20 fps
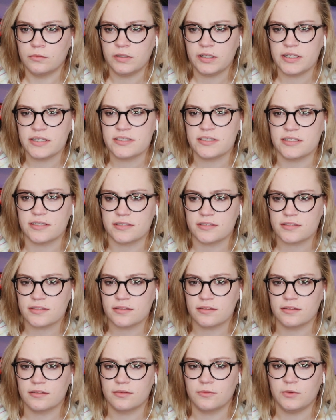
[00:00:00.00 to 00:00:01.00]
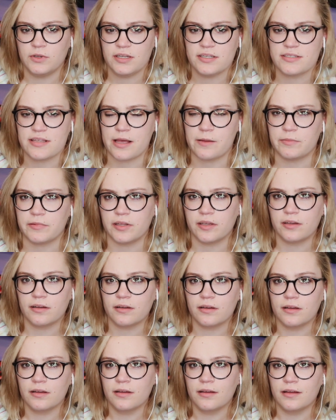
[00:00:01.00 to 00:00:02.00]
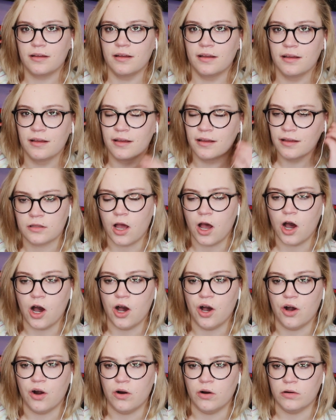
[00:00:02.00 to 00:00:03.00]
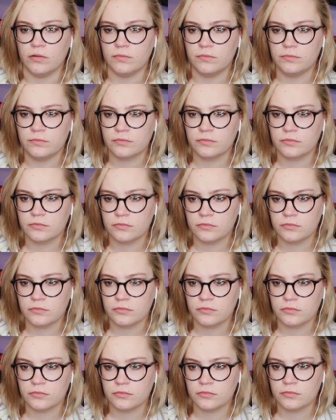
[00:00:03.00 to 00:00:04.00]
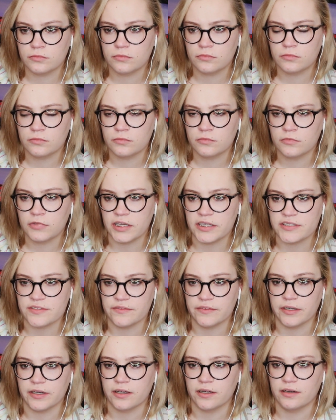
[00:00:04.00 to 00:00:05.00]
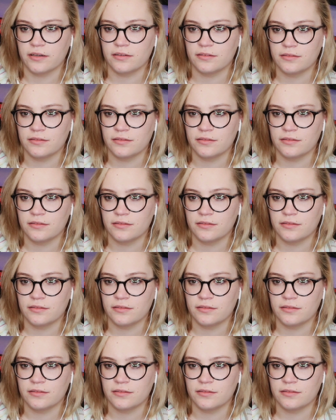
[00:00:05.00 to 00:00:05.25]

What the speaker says: What is this? What is happening? Oh, it's VR.